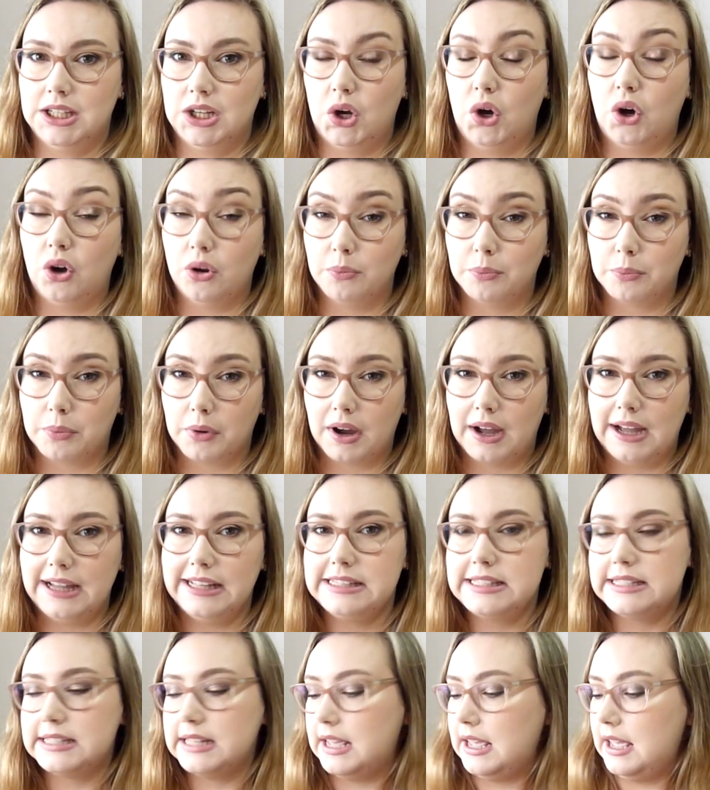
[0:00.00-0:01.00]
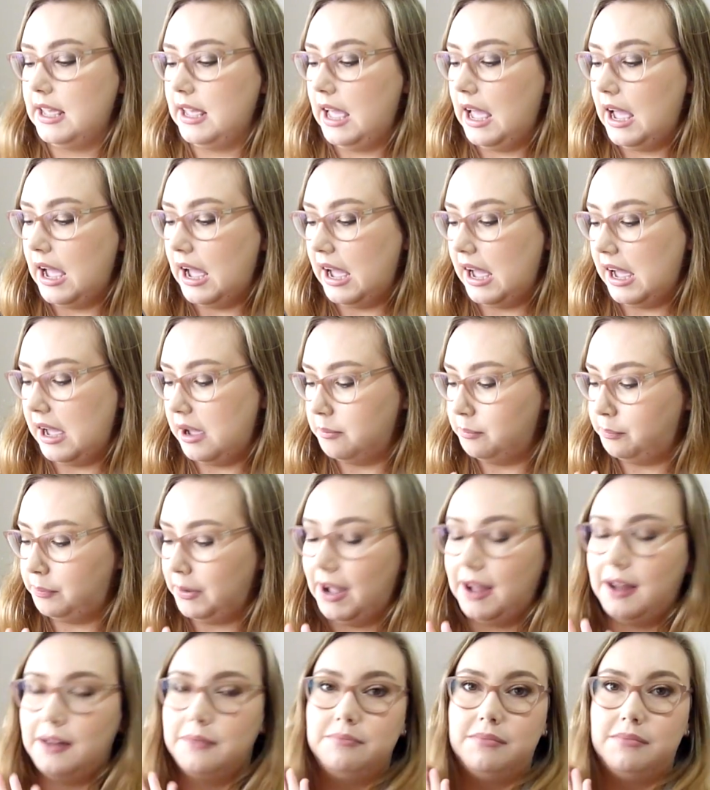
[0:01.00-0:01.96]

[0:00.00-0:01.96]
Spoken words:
on brides. But